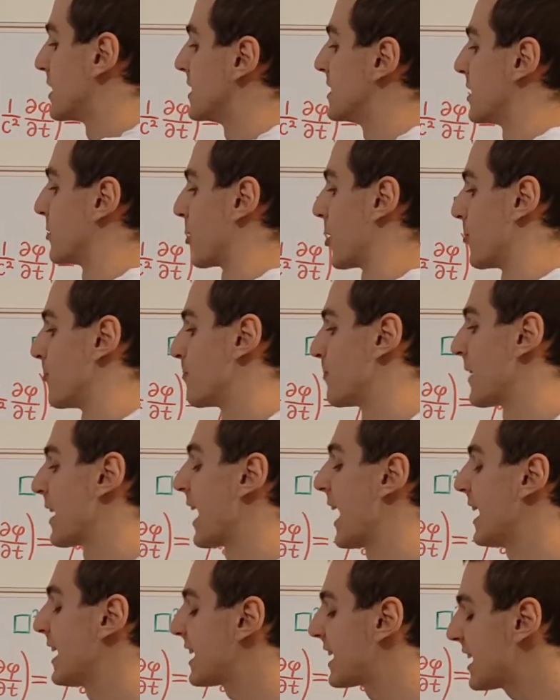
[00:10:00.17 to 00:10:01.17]
to zero.
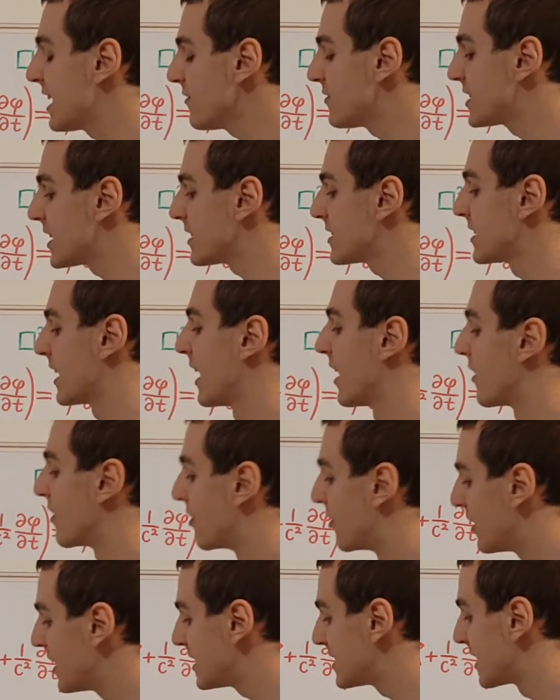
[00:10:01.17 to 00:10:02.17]
And it gives us
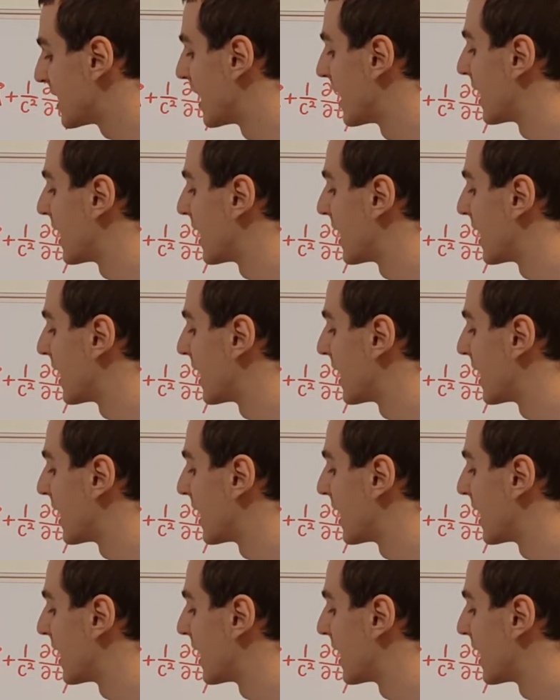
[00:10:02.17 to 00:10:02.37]
this